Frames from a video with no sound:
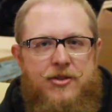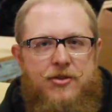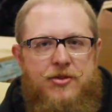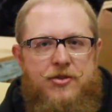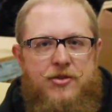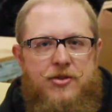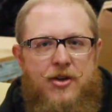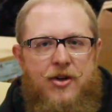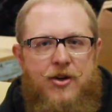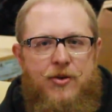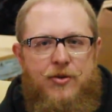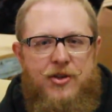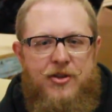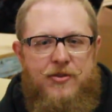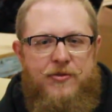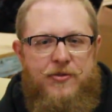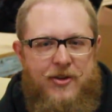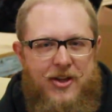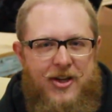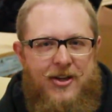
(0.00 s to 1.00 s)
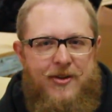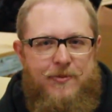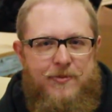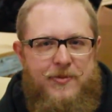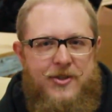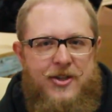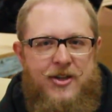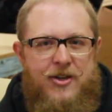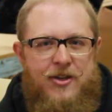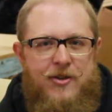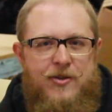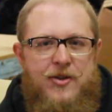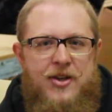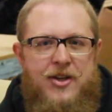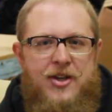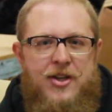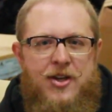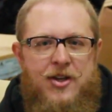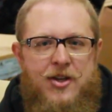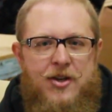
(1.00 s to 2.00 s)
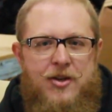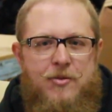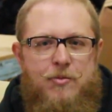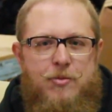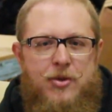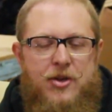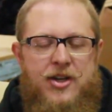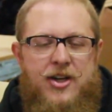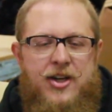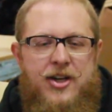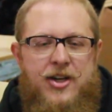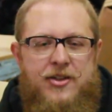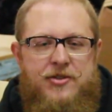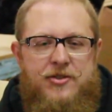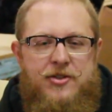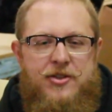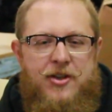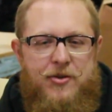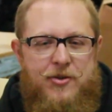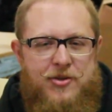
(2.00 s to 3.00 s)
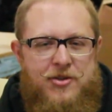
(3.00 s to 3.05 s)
So good for them, you know? But there